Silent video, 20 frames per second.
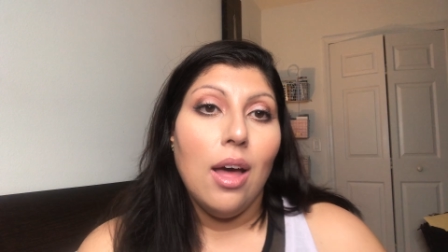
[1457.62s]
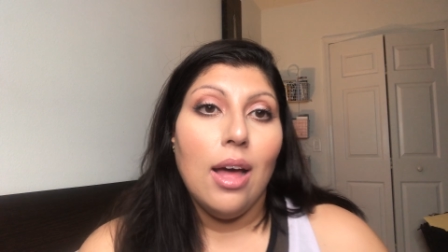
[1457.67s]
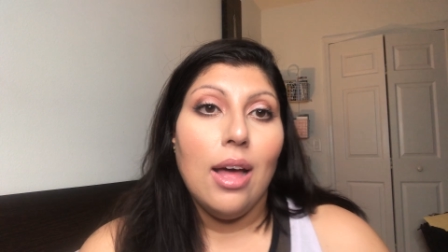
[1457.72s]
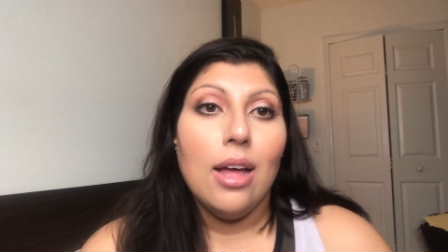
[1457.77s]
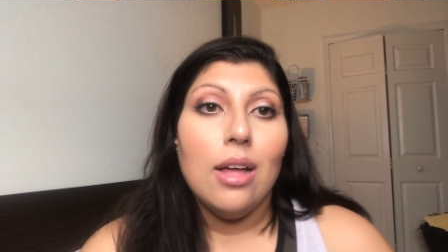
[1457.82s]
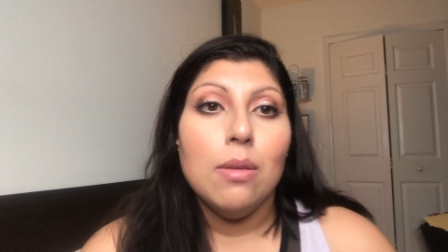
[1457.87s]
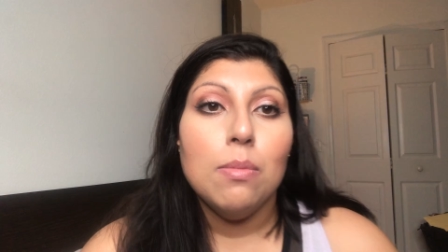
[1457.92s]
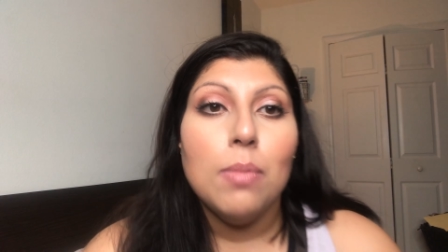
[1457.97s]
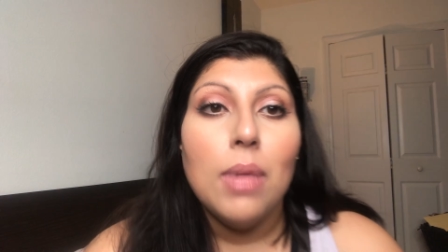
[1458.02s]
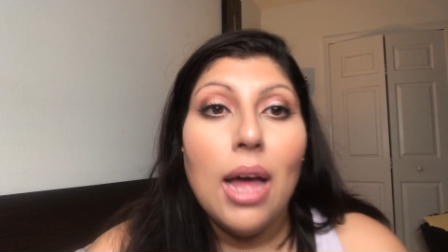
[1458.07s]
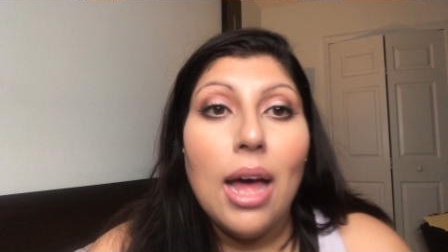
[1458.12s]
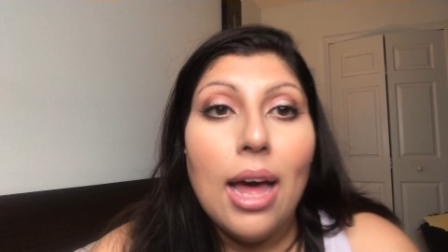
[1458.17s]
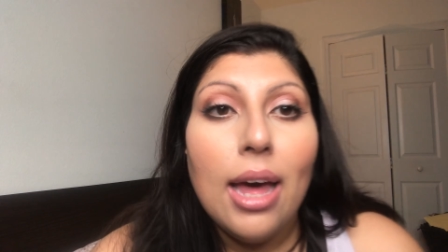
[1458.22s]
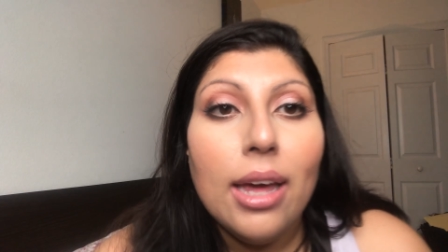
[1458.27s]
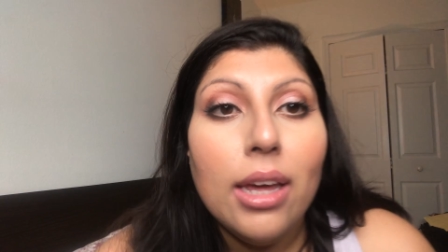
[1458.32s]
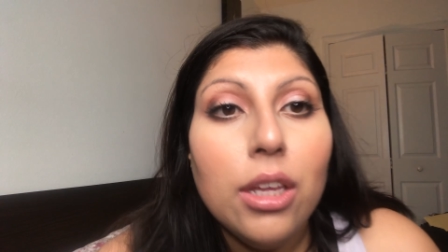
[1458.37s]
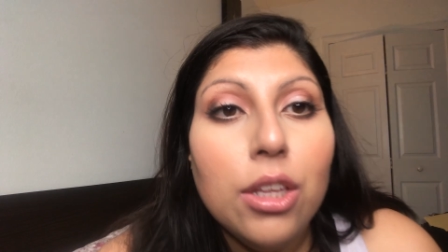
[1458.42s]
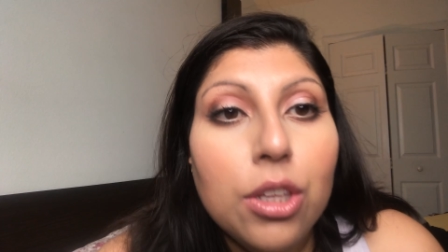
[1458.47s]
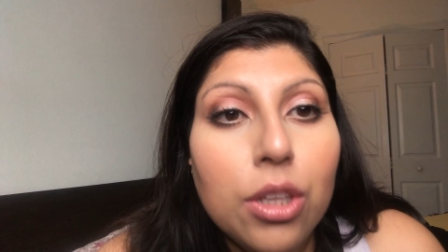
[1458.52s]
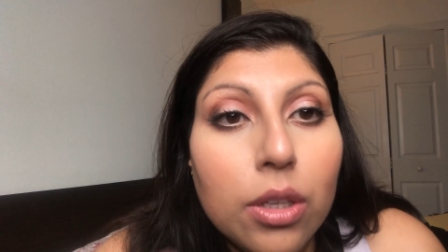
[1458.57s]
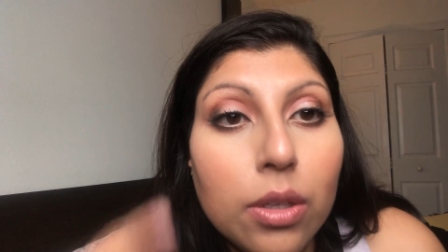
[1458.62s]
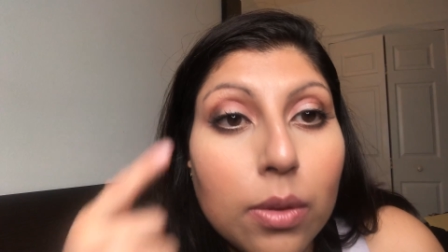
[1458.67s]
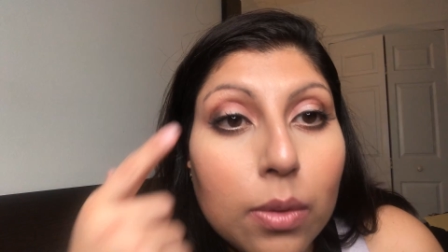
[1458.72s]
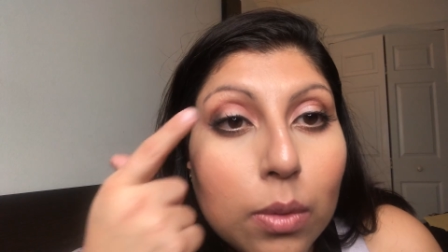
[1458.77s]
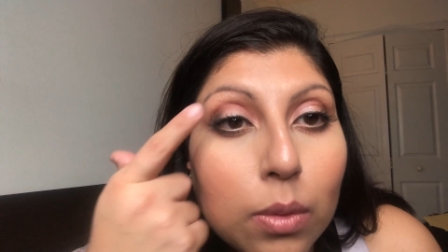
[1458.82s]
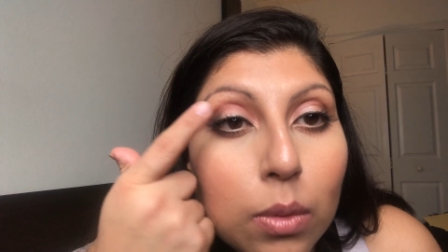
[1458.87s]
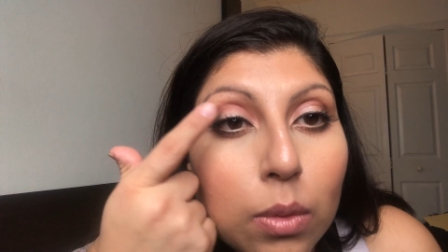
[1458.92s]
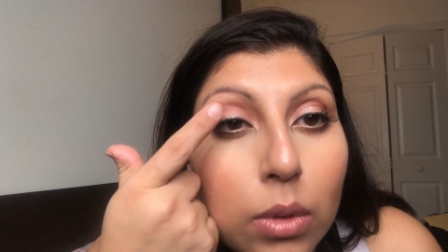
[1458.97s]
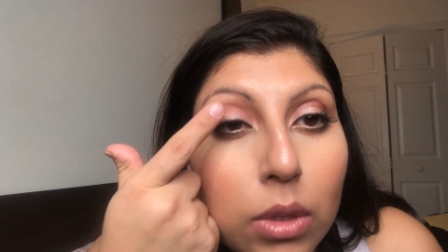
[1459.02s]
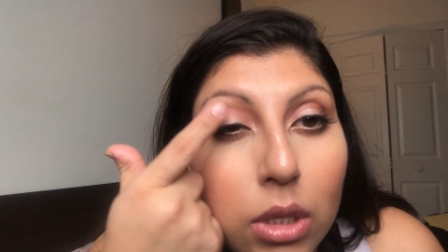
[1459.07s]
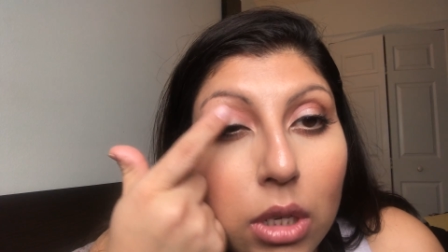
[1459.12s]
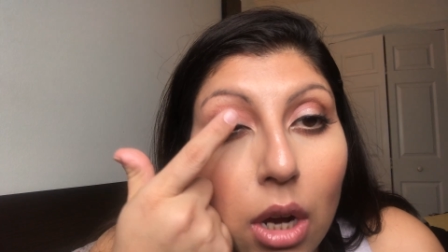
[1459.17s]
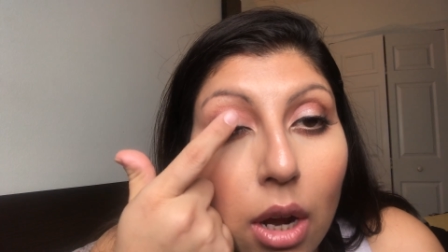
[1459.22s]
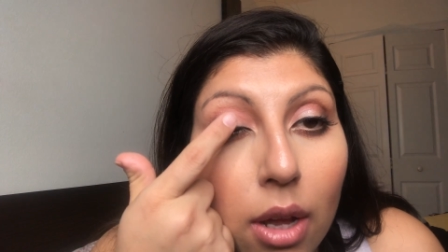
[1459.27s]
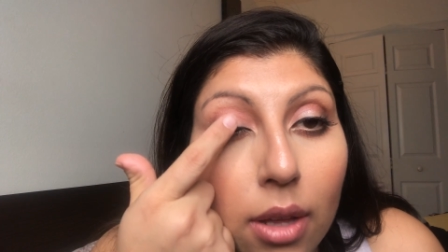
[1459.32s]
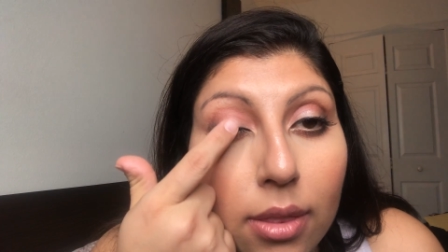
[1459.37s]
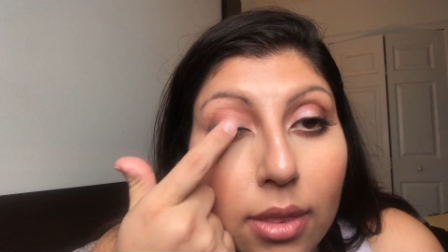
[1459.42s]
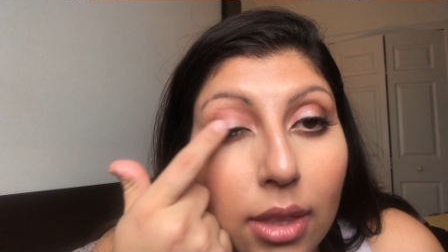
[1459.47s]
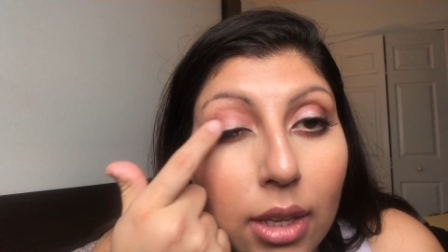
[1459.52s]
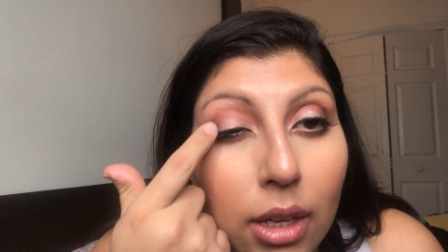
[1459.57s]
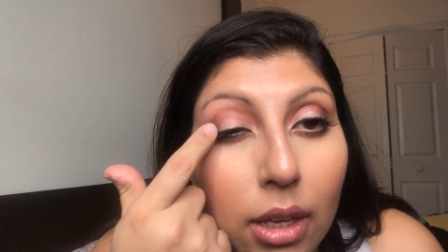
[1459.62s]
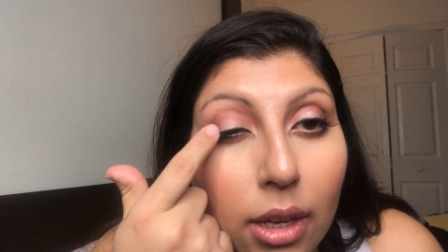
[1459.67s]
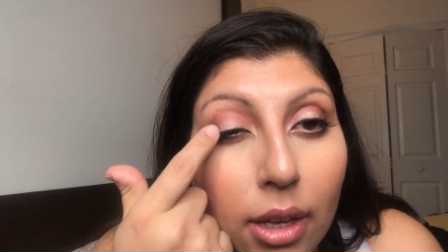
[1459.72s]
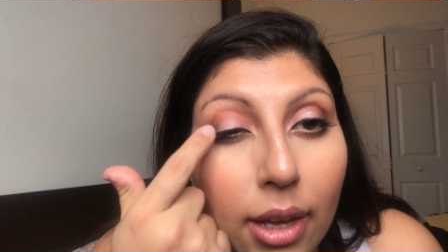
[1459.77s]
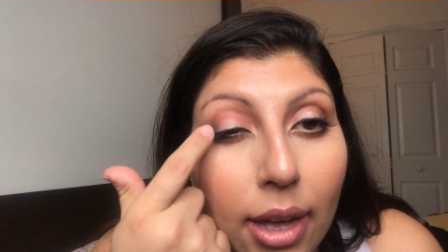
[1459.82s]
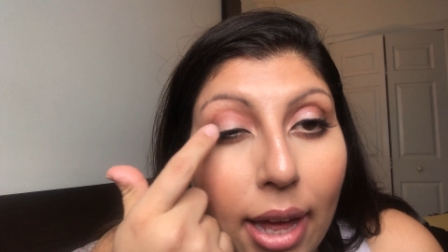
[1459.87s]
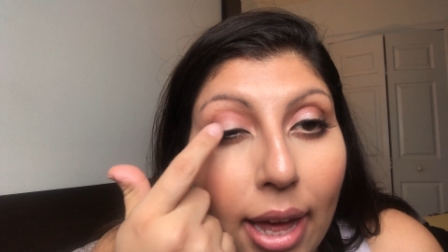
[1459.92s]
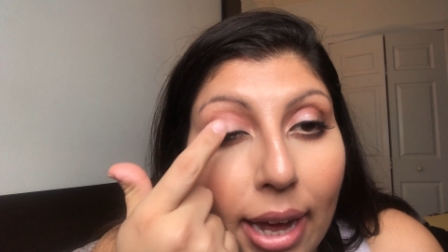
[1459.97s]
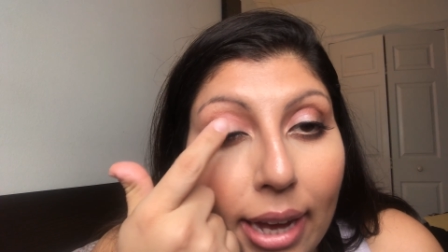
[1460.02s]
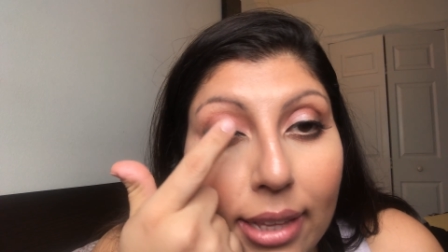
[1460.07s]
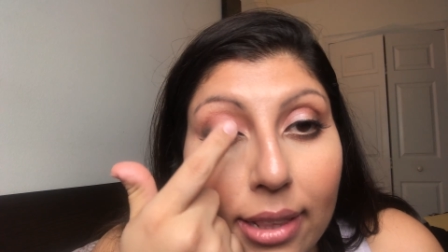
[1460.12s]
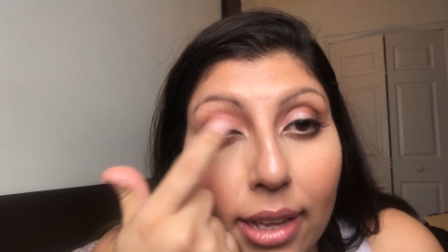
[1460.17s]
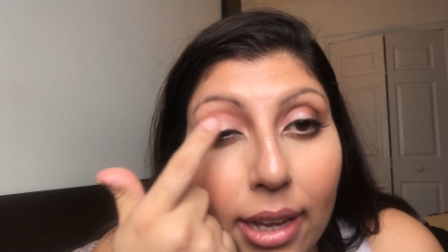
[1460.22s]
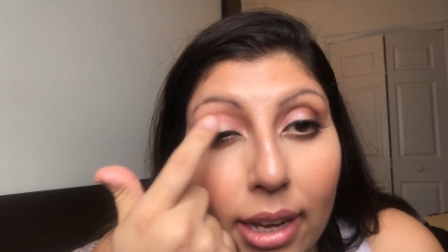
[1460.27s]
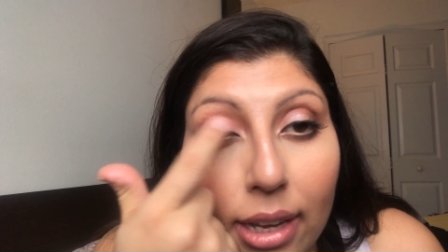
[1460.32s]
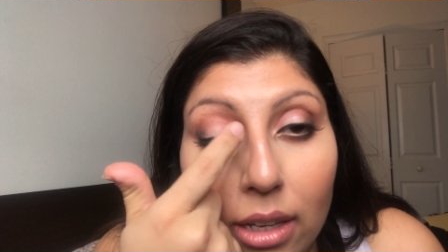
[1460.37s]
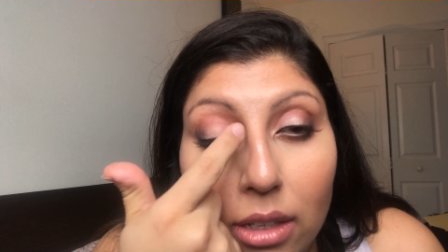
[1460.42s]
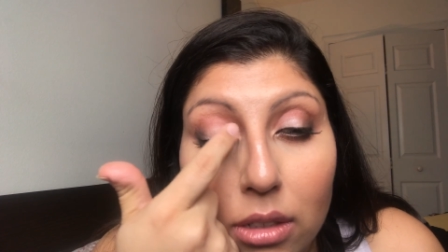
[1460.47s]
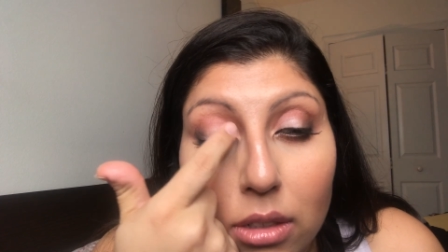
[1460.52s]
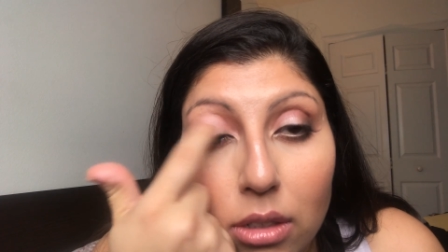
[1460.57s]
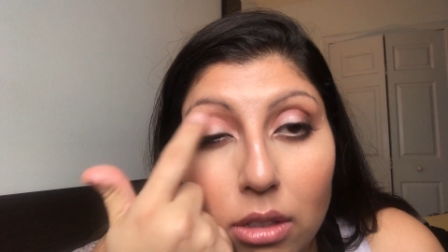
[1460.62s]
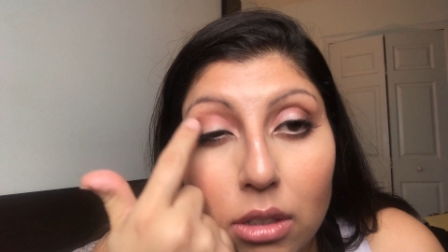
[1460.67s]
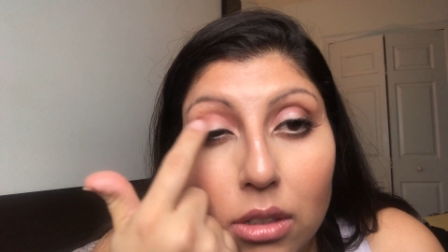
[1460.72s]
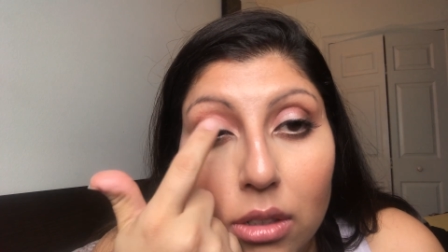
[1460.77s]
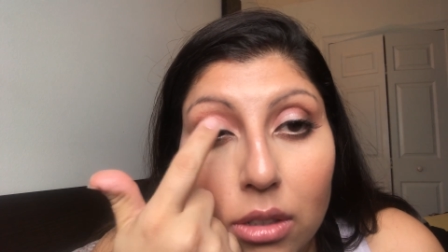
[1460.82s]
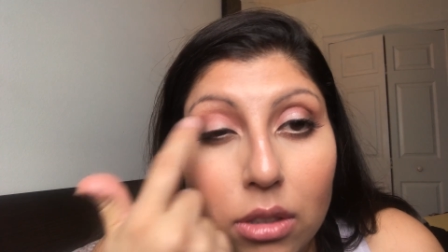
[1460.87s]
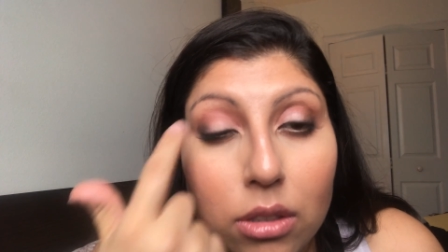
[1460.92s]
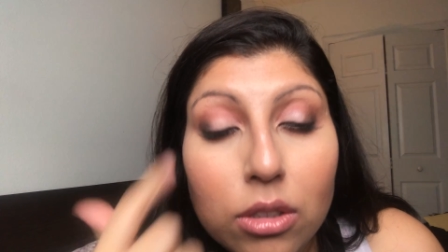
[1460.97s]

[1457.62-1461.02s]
I used the highlight